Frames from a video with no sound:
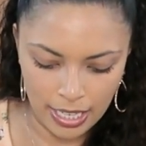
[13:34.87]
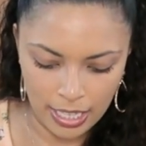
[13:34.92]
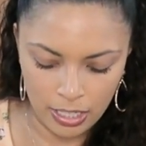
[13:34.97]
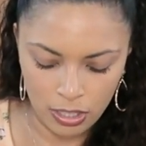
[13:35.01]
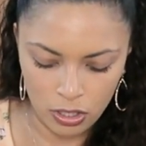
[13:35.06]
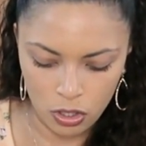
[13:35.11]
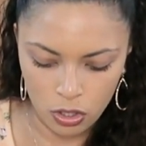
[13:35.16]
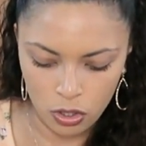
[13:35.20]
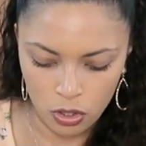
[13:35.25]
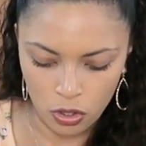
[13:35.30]

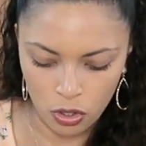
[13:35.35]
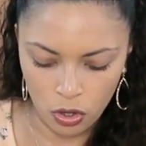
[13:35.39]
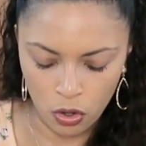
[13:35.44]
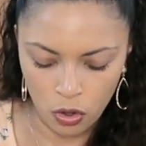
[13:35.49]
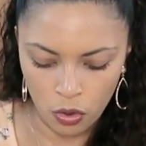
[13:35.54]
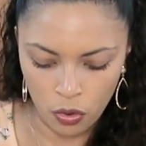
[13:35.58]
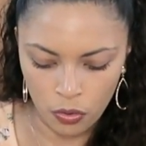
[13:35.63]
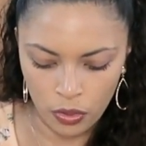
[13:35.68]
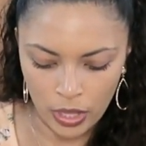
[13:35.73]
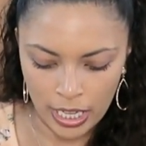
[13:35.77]
and
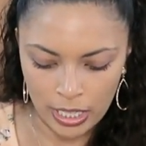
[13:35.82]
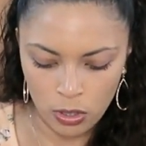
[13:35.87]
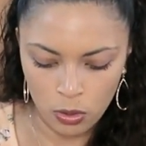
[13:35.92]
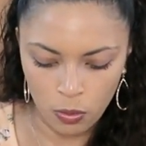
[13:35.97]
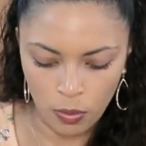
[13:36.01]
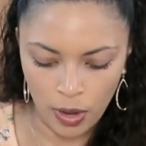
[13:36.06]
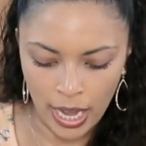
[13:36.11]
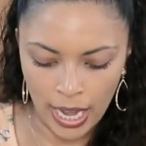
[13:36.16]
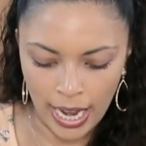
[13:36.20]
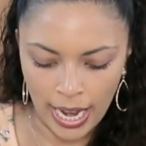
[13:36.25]
so
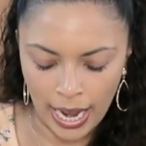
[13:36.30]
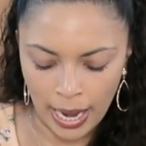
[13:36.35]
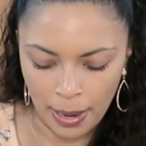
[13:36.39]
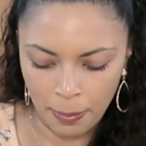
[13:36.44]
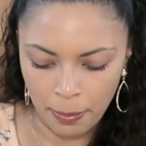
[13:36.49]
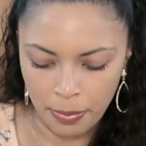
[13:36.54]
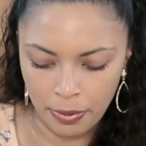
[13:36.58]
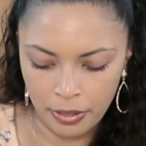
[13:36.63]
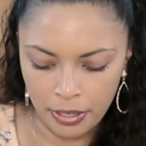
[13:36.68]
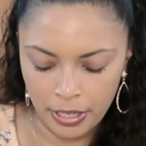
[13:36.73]
that's why
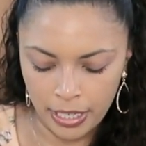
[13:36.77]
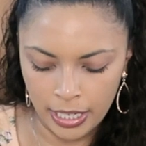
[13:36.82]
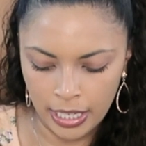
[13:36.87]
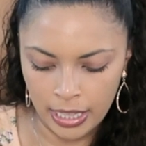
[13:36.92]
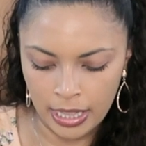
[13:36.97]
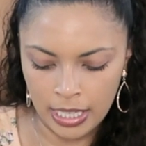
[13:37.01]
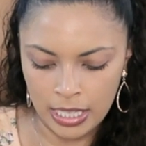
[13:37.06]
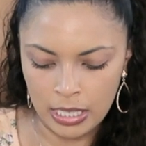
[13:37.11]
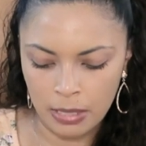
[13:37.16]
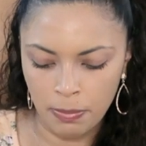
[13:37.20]
I put it
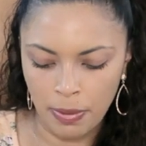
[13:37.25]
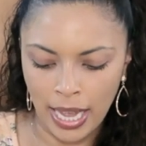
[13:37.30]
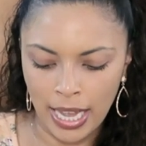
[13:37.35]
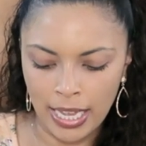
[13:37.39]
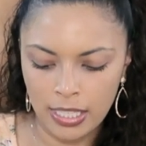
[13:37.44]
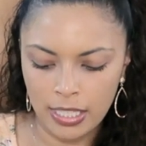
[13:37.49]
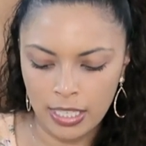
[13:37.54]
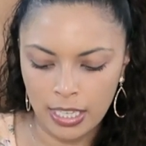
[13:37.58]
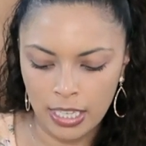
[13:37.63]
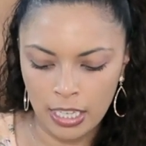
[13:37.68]
in this
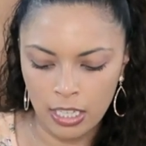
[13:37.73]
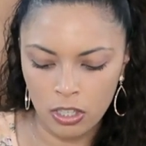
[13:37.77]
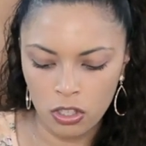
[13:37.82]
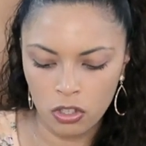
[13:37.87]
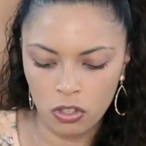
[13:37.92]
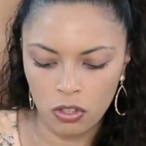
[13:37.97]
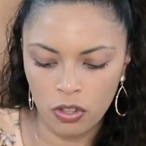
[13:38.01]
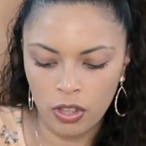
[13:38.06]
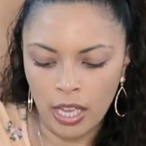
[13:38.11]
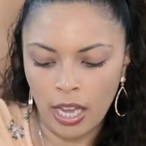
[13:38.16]

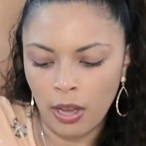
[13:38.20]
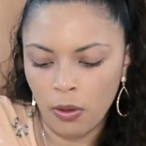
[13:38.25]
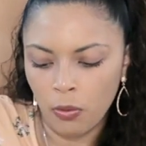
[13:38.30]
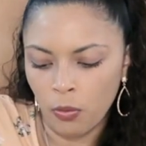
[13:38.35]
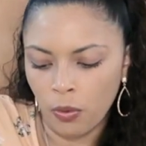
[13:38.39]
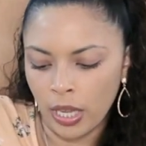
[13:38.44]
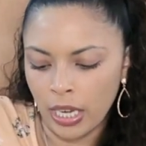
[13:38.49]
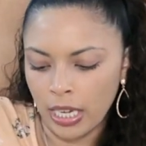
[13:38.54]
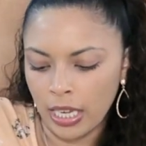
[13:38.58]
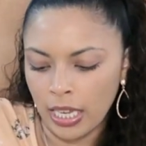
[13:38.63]
basket, so
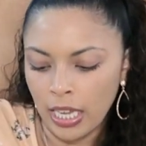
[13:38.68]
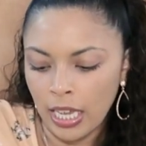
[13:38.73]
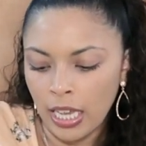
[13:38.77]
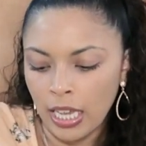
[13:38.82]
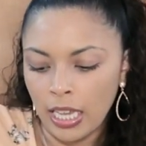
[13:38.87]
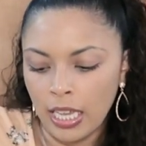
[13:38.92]
that when